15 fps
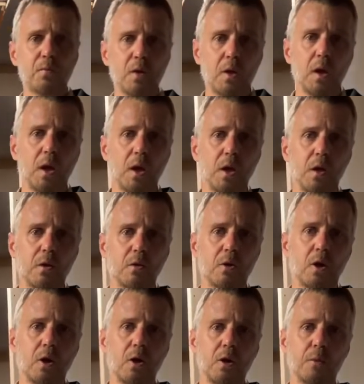and
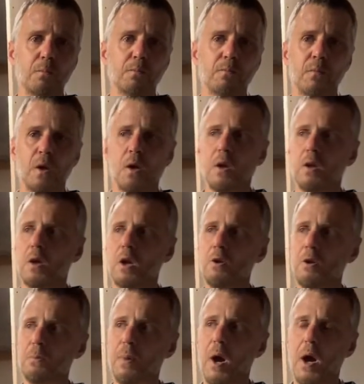Yeah, you
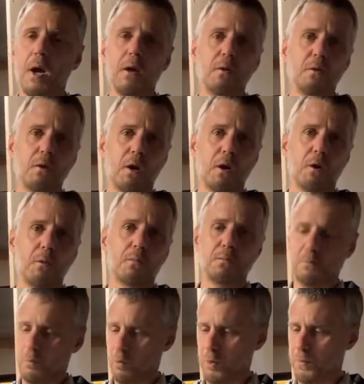can buy
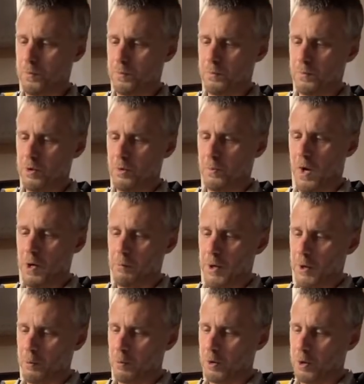wood. You can buy
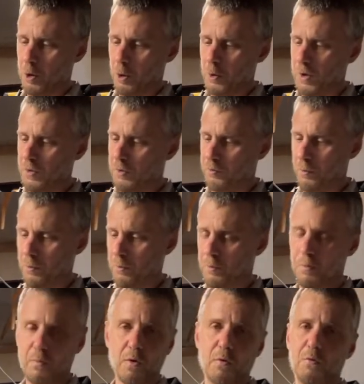Renner wood coatings
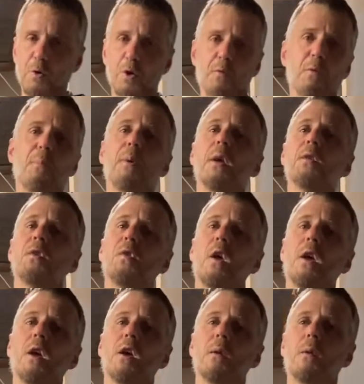from a few different places.
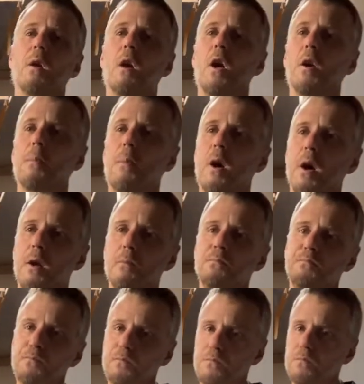I get a lot of mine
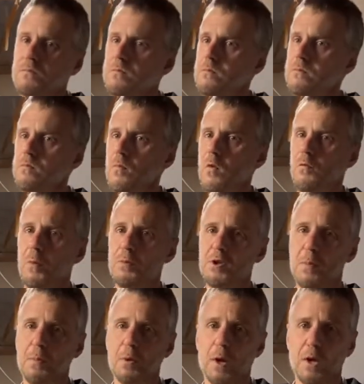from
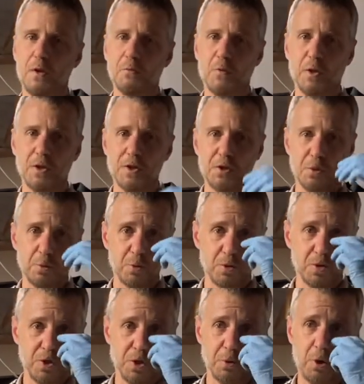Timberlane Finish
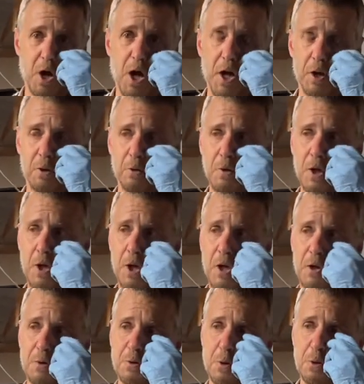Solutions in Ohio.
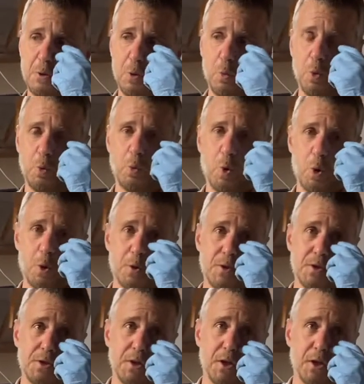There's also
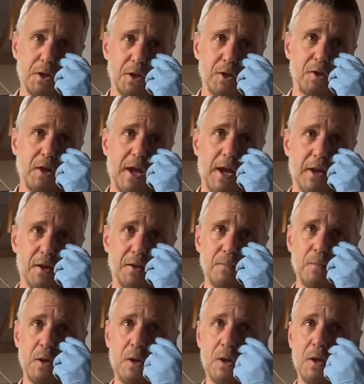Woodworks in Indiana.
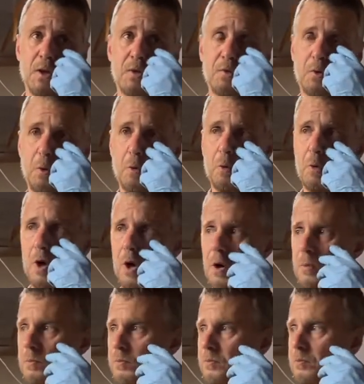
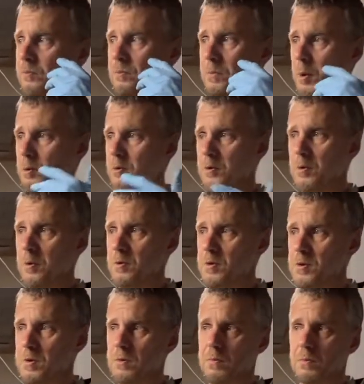So both of those